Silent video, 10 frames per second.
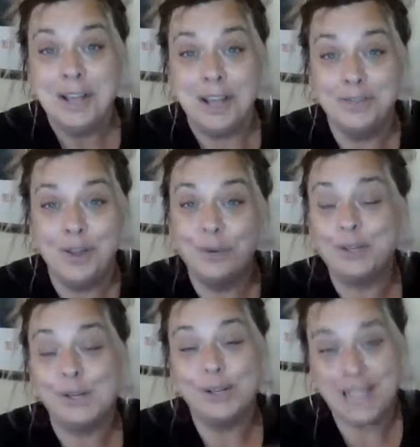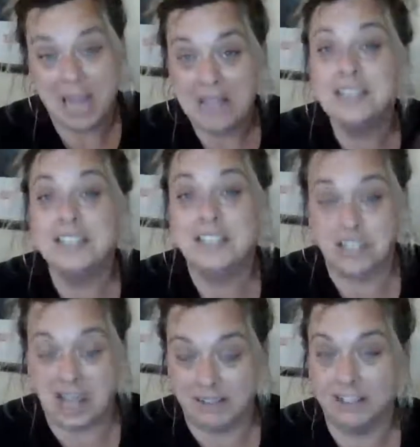and those are tests and
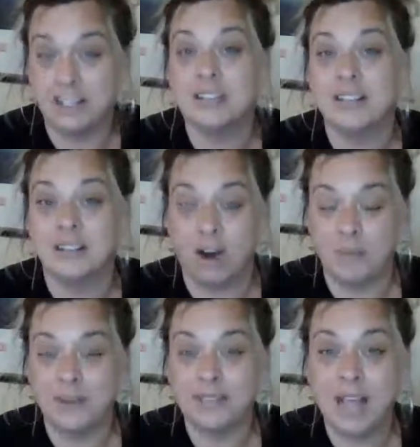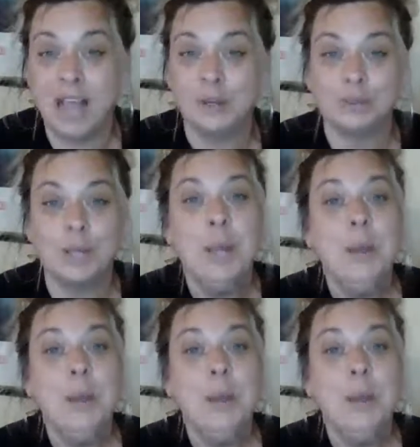challenges and karmic cycles.